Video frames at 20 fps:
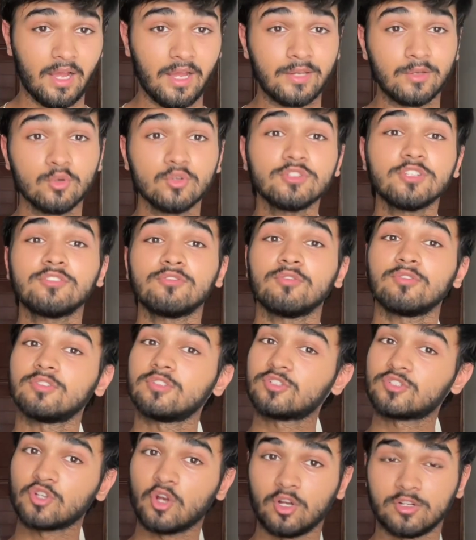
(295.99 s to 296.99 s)
I know this was
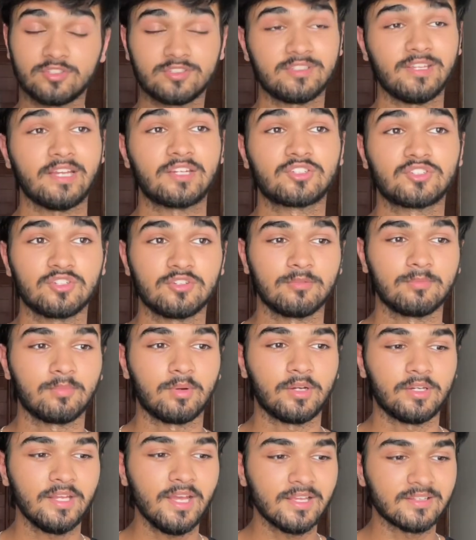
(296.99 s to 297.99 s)
a short section,
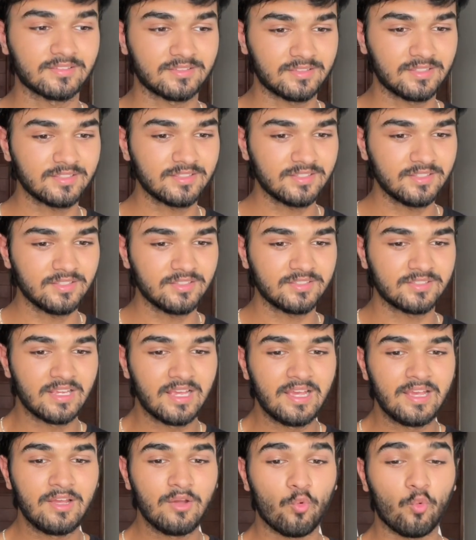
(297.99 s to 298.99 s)
but yes, this is
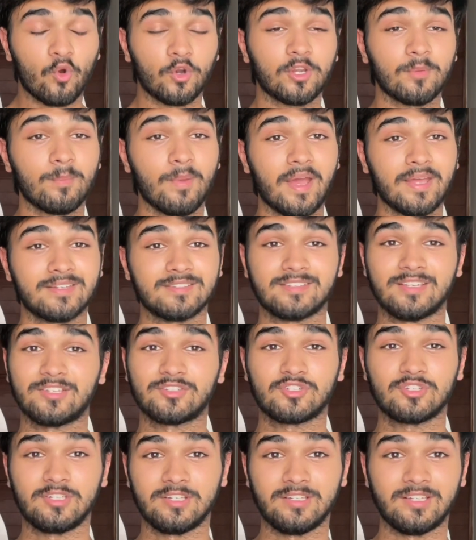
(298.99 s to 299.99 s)
what a man
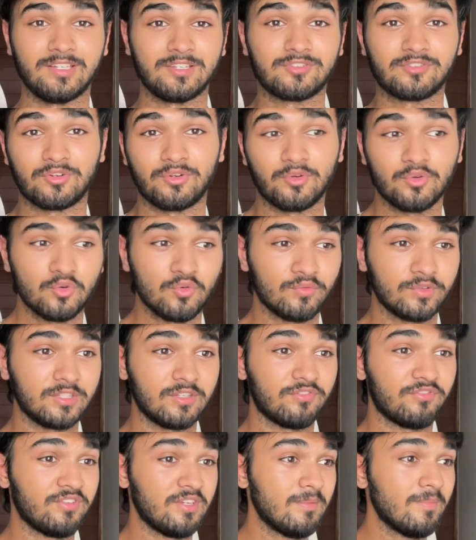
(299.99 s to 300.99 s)
essentially needs to do with
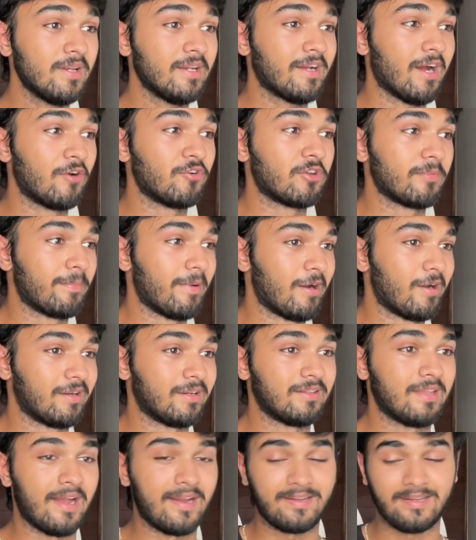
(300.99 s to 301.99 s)
the female
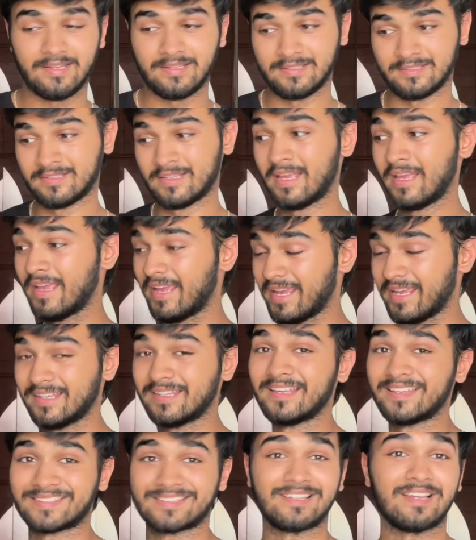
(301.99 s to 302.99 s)
counterpart that is in
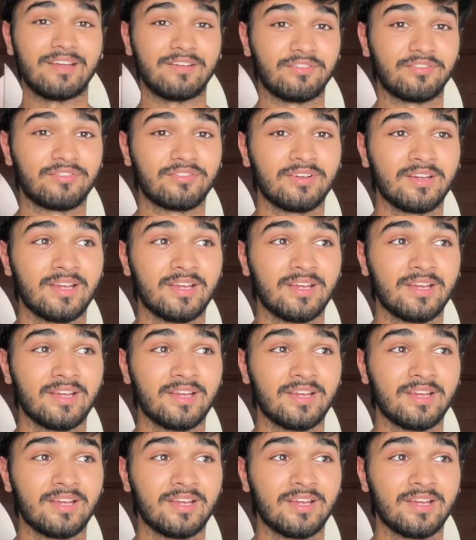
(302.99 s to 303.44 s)
his life.